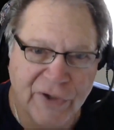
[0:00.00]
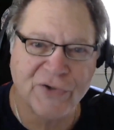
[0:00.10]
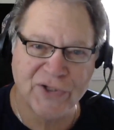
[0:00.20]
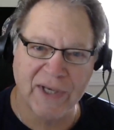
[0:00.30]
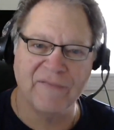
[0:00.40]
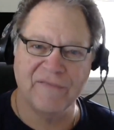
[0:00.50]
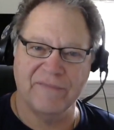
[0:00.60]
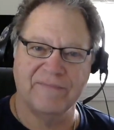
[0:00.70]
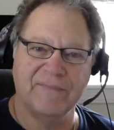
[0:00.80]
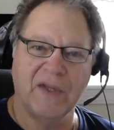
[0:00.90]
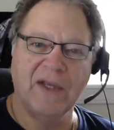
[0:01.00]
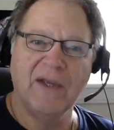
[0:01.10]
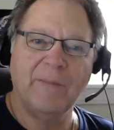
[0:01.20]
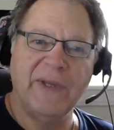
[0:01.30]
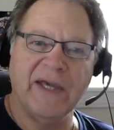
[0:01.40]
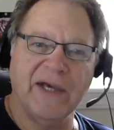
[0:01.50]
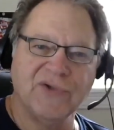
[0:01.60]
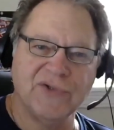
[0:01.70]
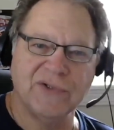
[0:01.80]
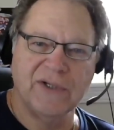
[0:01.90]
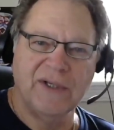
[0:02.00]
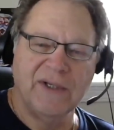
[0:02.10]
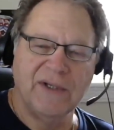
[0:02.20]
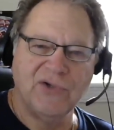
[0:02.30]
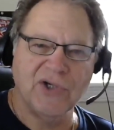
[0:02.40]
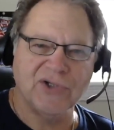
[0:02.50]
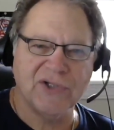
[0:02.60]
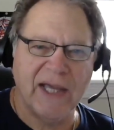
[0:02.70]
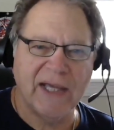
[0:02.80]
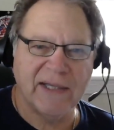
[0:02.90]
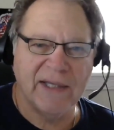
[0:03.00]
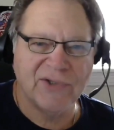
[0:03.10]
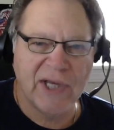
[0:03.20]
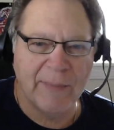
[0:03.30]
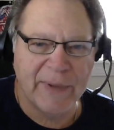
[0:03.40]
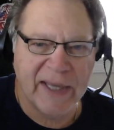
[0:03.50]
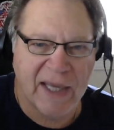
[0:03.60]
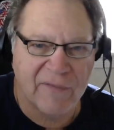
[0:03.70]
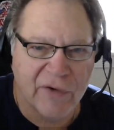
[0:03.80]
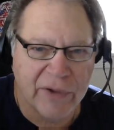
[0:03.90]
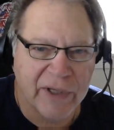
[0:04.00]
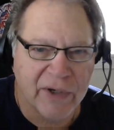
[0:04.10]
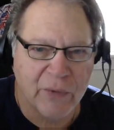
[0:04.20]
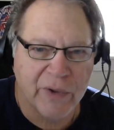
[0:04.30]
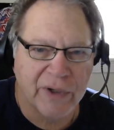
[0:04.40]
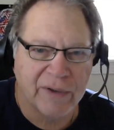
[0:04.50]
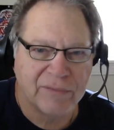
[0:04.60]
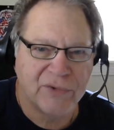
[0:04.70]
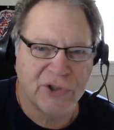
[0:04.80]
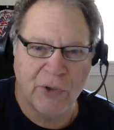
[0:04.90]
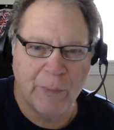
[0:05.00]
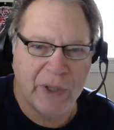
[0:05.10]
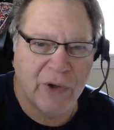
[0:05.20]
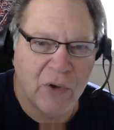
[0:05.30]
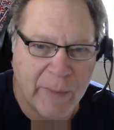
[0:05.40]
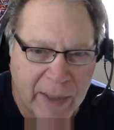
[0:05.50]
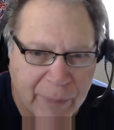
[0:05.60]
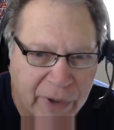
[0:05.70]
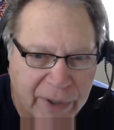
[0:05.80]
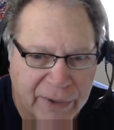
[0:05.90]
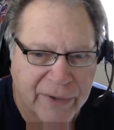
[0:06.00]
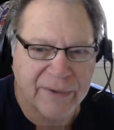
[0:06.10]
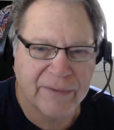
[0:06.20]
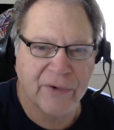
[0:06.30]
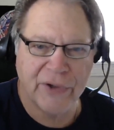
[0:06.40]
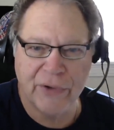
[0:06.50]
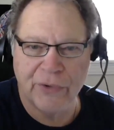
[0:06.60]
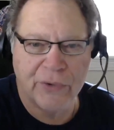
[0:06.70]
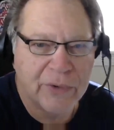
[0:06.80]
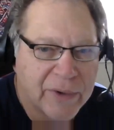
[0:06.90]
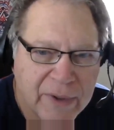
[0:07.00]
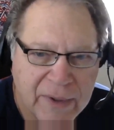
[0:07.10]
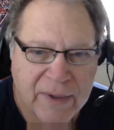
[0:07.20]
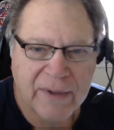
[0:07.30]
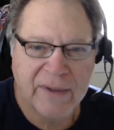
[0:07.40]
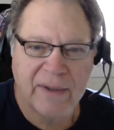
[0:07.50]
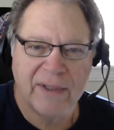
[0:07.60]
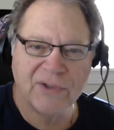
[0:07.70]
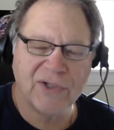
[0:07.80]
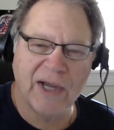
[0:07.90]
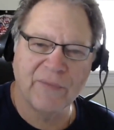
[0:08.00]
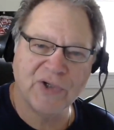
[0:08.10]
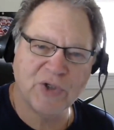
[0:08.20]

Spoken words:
yourself. Because just like the example I gave earlier where Joe Blow, my partner, or you, is not